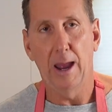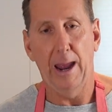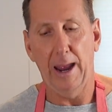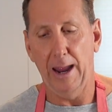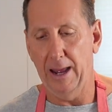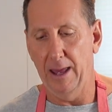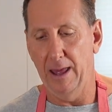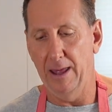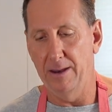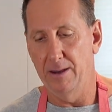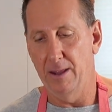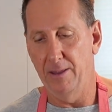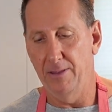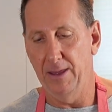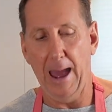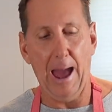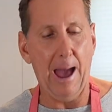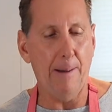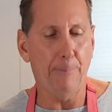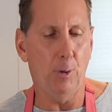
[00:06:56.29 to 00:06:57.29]
and the
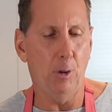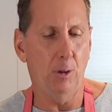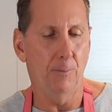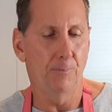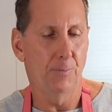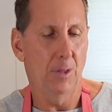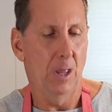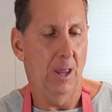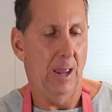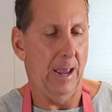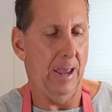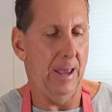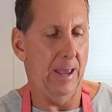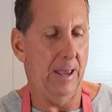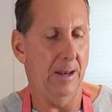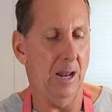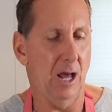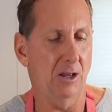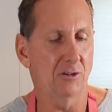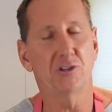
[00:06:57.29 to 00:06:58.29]
apple,
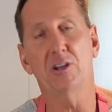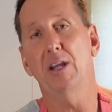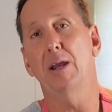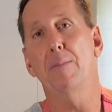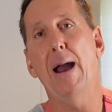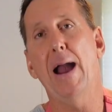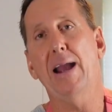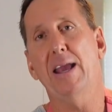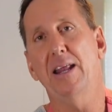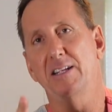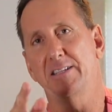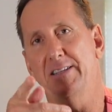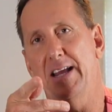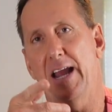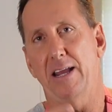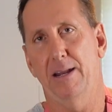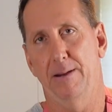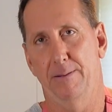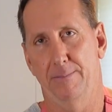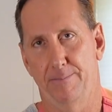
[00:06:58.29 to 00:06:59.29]
and I'll see you back in a second.